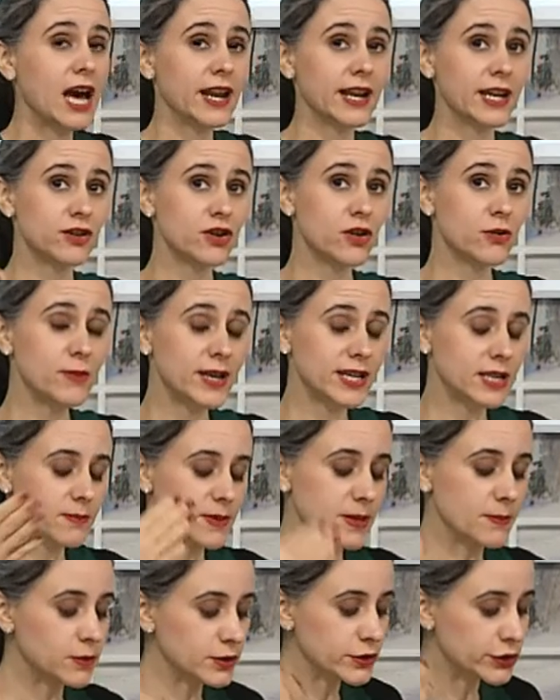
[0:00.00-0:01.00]
and I know many
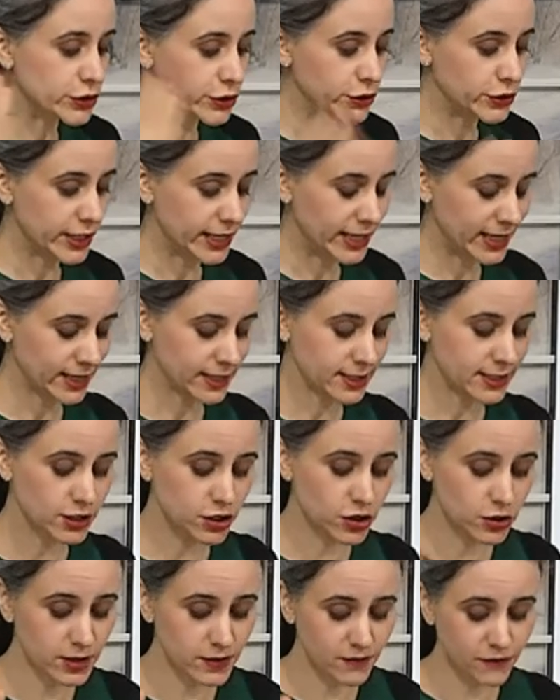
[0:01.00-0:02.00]
people tune in.
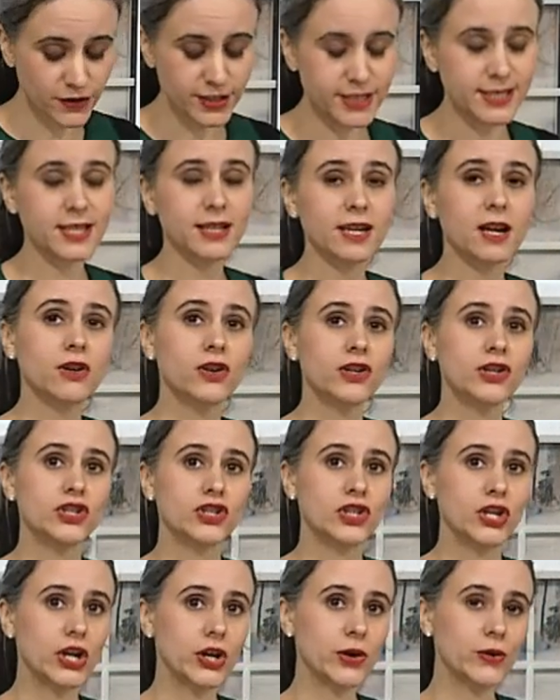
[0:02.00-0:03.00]
So the first thing I'm going to
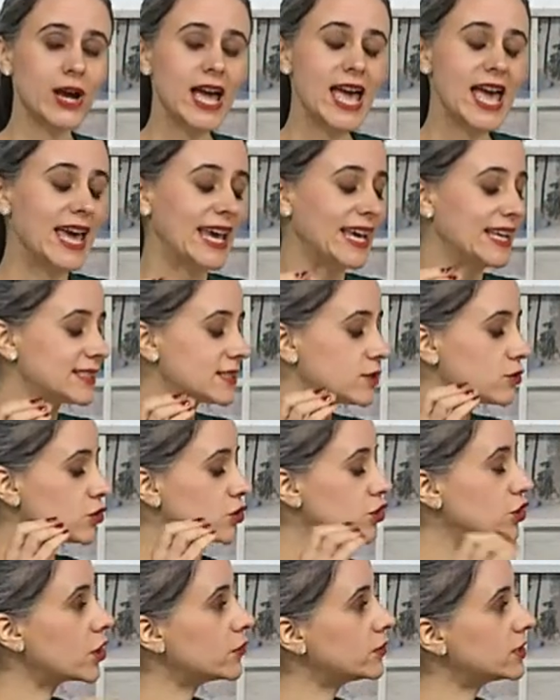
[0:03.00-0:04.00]
show is to
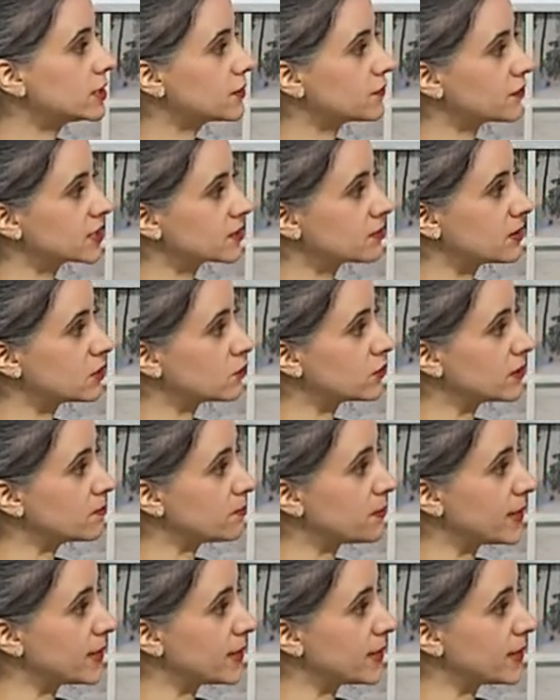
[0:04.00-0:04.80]
show the difference between